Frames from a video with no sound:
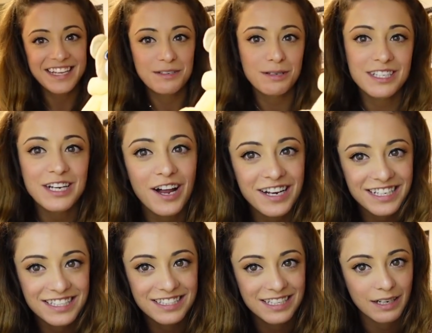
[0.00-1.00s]
this was an
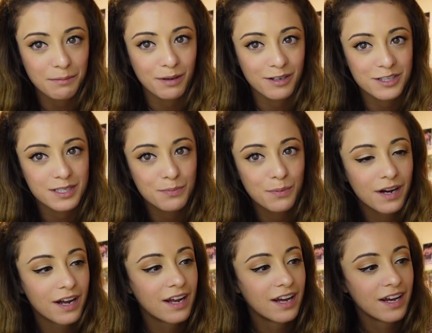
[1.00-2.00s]
unnecessary purchase. How much
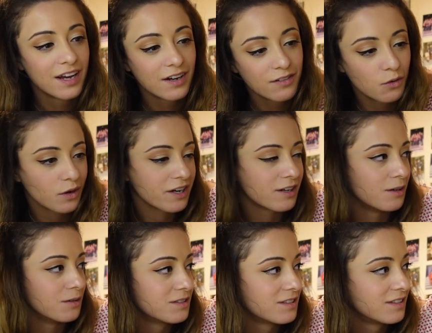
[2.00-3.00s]
was that? Four
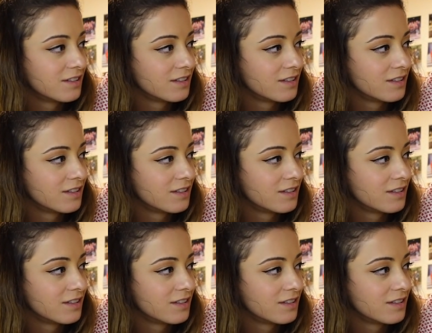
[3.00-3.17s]
euros.